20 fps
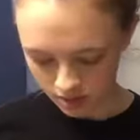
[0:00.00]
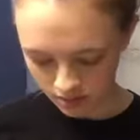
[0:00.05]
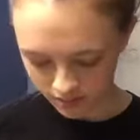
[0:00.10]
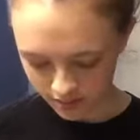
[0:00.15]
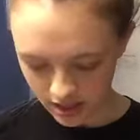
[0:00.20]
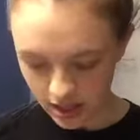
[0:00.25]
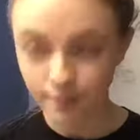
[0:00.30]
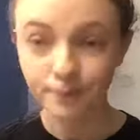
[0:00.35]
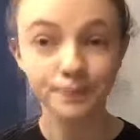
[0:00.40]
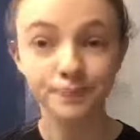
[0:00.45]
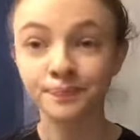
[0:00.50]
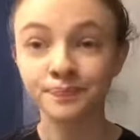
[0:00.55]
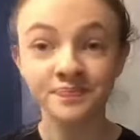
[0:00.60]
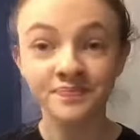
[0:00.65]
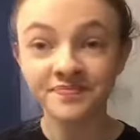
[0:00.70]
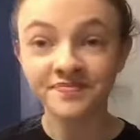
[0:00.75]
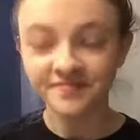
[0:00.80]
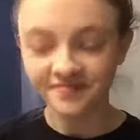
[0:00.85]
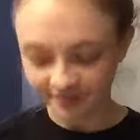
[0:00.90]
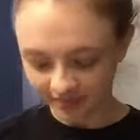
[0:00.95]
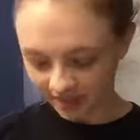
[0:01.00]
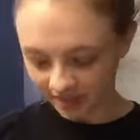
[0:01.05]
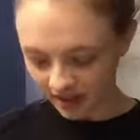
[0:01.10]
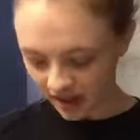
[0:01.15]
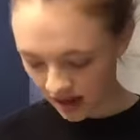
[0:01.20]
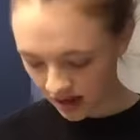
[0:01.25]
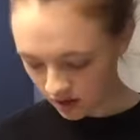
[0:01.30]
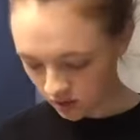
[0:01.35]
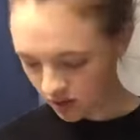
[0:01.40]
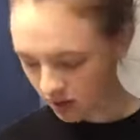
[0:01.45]
See?
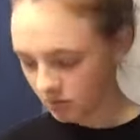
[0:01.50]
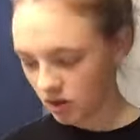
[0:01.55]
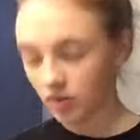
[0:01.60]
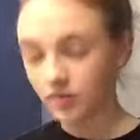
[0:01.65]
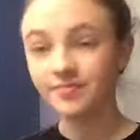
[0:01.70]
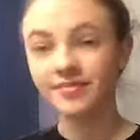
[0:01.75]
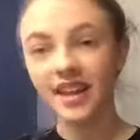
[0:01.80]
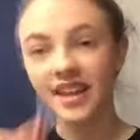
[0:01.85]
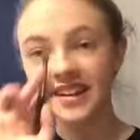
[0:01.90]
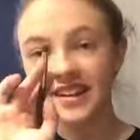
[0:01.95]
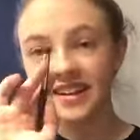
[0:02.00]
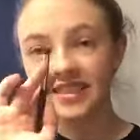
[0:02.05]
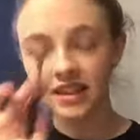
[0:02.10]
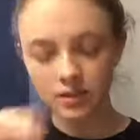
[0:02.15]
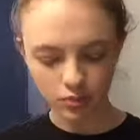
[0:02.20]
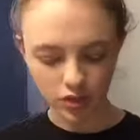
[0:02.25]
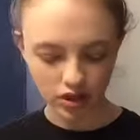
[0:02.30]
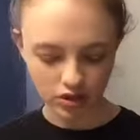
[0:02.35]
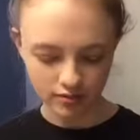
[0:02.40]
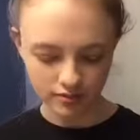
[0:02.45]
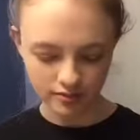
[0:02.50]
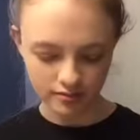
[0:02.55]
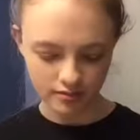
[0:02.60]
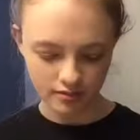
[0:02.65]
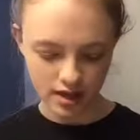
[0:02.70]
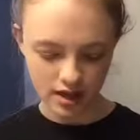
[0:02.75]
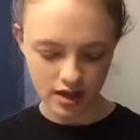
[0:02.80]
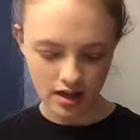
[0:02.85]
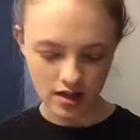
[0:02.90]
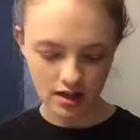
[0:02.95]
I know what I'm doing. Then I take this brush
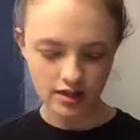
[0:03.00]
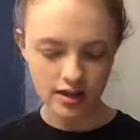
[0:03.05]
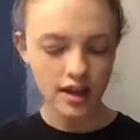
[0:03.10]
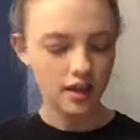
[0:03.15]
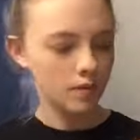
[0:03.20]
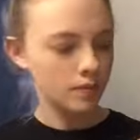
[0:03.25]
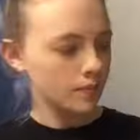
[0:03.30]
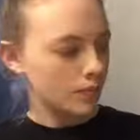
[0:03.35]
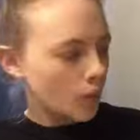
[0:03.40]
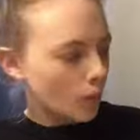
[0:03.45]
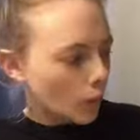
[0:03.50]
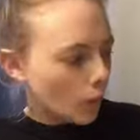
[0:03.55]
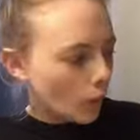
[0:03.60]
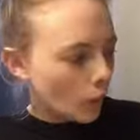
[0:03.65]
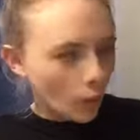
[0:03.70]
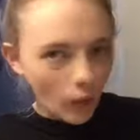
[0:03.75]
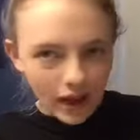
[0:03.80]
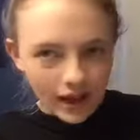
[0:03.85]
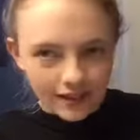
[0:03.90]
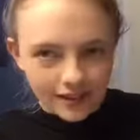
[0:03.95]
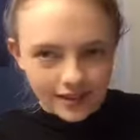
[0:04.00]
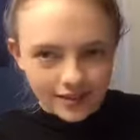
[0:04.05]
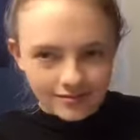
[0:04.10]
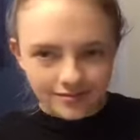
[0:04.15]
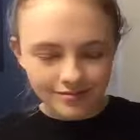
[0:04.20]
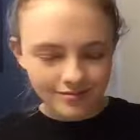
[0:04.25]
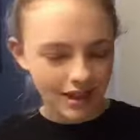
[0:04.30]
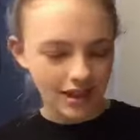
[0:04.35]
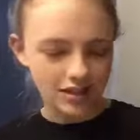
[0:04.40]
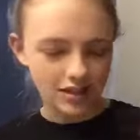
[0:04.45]
and I take white.
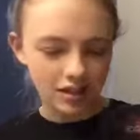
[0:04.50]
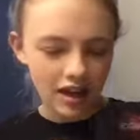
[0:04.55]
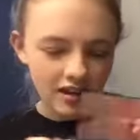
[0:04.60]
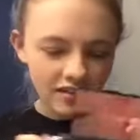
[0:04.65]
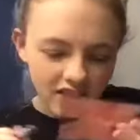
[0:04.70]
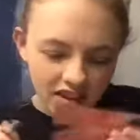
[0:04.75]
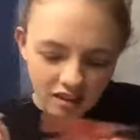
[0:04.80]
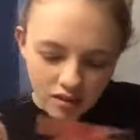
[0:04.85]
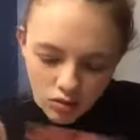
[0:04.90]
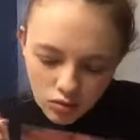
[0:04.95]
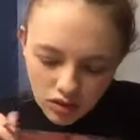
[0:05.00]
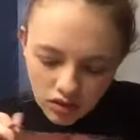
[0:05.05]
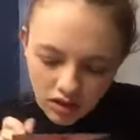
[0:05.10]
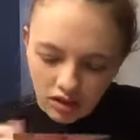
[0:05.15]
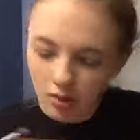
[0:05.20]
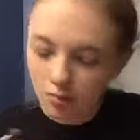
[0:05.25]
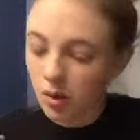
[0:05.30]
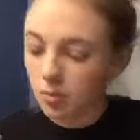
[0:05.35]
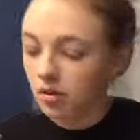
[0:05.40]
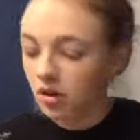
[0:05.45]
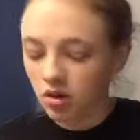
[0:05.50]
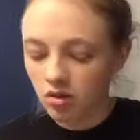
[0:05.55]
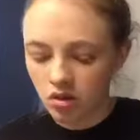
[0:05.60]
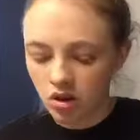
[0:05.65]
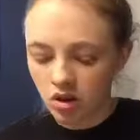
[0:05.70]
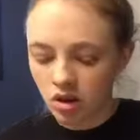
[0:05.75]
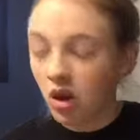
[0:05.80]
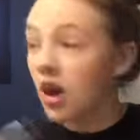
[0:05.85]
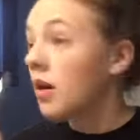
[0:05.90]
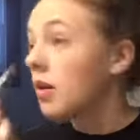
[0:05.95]
It's kind of like this really light purple though,
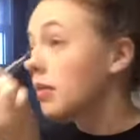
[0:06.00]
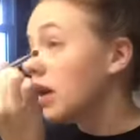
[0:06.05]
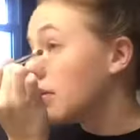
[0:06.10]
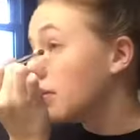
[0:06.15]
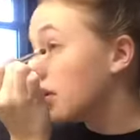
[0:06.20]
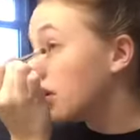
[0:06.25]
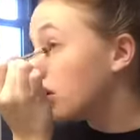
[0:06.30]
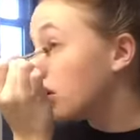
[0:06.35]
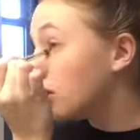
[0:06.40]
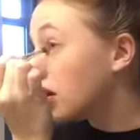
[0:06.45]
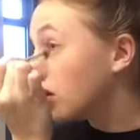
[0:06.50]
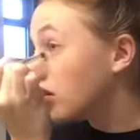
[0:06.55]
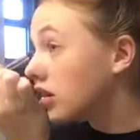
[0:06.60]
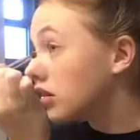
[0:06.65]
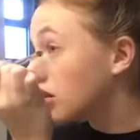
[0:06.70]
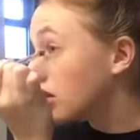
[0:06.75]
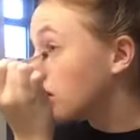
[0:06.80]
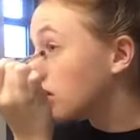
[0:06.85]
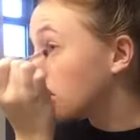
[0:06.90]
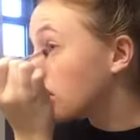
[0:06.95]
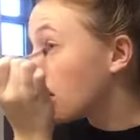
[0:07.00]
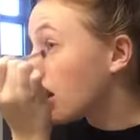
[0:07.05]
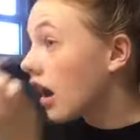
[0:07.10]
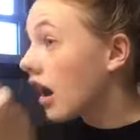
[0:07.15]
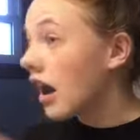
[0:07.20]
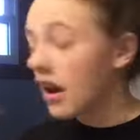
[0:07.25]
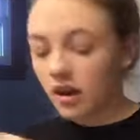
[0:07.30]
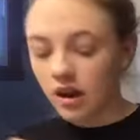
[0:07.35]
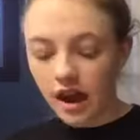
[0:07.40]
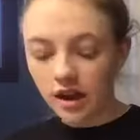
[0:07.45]
but I put it on my creases.
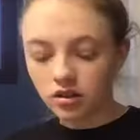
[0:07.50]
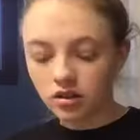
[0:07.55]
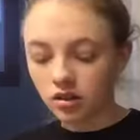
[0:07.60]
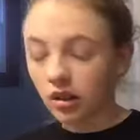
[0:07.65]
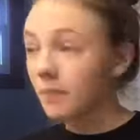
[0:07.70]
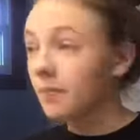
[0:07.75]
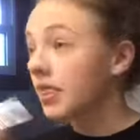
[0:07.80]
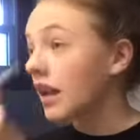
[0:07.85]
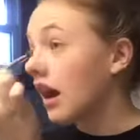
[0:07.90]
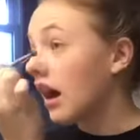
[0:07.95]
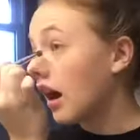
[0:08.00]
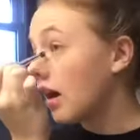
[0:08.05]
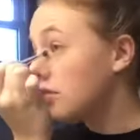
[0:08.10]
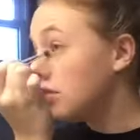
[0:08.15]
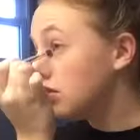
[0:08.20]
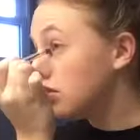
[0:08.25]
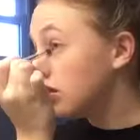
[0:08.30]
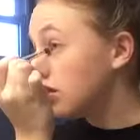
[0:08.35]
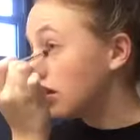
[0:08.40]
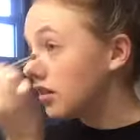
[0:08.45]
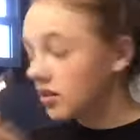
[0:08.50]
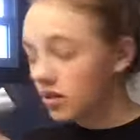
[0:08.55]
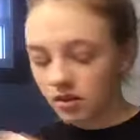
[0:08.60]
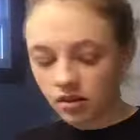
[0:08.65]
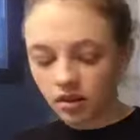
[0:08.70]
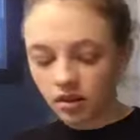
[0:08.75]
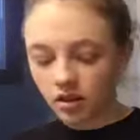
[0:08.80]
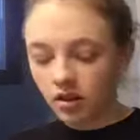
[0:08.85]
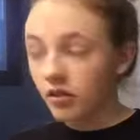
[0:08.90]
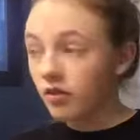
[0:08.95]
And actually, I've been doing this
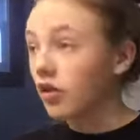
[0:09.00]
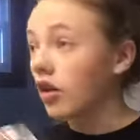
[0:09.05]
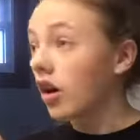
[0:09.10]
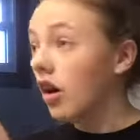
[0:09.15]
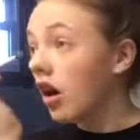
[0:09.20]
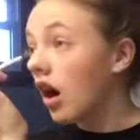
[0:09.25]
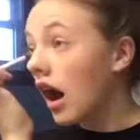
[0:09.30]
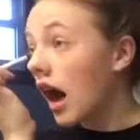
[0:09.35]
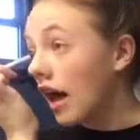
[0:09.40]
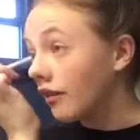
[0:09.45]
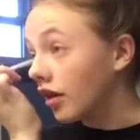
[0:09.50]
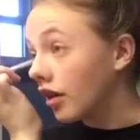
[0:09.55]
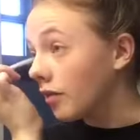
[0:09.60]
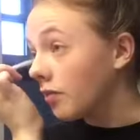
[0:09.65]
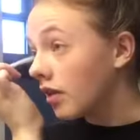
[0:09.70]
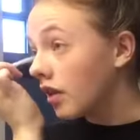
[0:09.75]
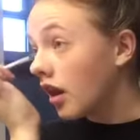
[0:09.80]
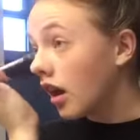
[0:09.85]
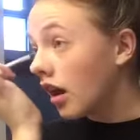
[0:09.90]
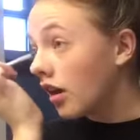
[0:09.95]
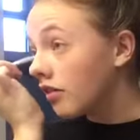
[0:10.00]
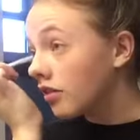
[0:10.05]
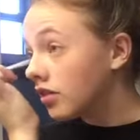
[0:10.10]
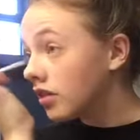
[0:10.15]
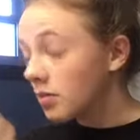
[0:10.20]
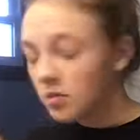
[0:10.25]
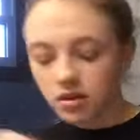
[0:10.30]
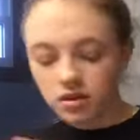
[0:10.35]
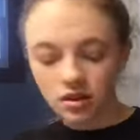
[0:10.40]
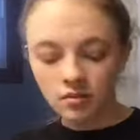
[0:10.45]
forever. For
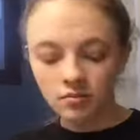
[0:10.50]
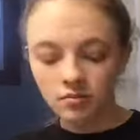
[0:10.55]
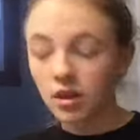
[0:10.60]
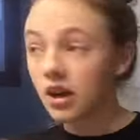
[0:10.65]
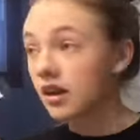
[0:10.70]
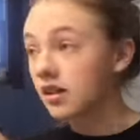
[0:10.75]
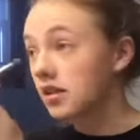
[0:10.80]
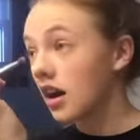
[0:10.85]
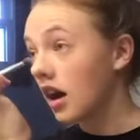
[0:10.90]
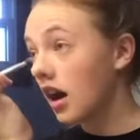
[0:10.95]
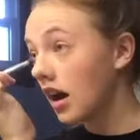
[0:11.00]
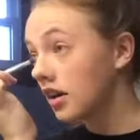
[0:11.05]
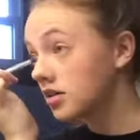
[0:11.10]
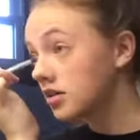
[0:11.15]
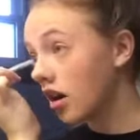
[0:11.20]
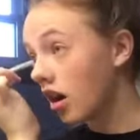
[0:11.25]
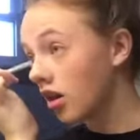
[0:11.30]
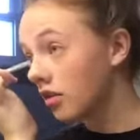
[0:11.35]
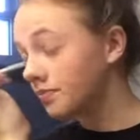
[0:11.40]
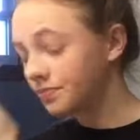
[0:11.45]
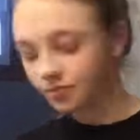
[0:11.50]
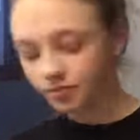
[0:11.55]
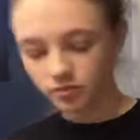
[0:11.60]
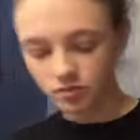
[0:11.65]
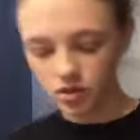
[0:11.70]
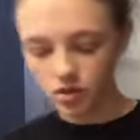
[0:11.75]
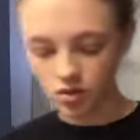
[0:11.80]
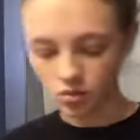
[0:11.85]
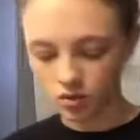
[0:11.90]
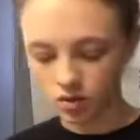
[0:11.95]
some reason, because I saw
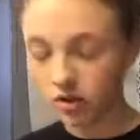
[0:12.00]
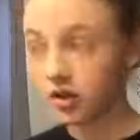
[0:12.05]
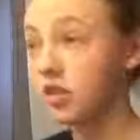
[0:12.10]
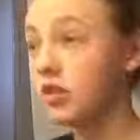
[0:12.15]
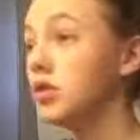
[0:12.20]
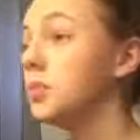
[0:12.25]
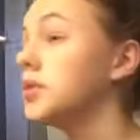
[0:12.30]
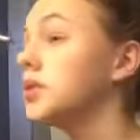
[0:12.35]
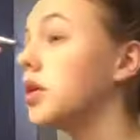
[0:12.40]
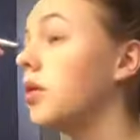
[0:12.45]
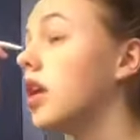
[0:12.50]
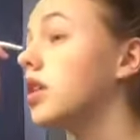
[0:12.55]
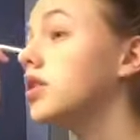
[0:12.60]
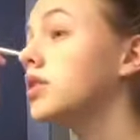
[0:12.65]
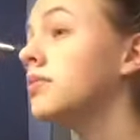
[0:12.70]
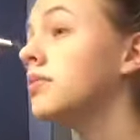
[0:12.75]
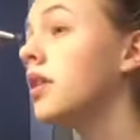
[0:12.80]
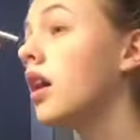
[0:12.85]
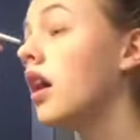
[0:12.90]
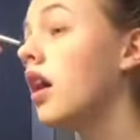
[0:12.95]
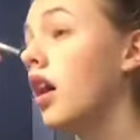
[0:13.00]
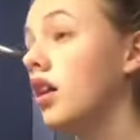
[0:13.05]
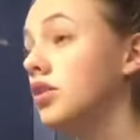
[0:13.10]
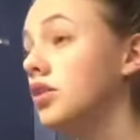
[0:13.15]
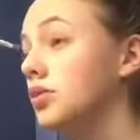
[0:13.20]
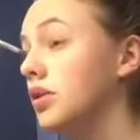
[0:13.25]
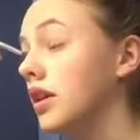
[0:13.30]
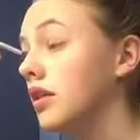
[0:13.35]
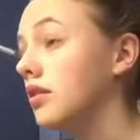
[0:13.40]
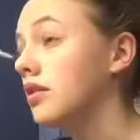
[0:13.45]
one of the YouTubers I watch
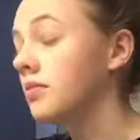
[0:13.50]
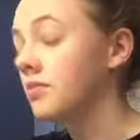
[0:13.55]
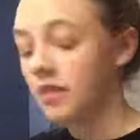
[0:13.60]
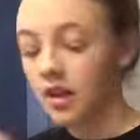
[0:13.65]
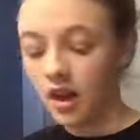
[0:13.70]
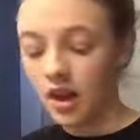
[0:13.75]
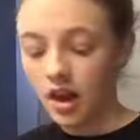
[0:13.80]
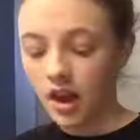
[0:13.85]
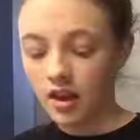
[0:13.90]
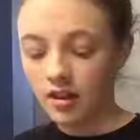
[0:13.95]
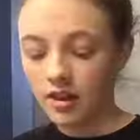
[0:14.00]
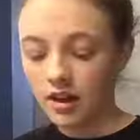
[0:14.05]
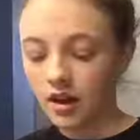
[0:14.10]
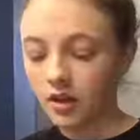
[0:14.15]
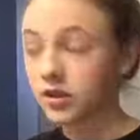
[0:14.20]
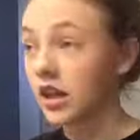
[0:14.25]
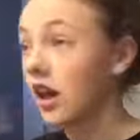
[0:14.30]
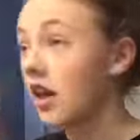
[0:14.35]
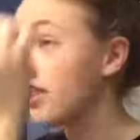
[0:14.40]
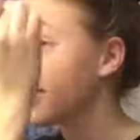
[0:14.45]
do this. And then I was like,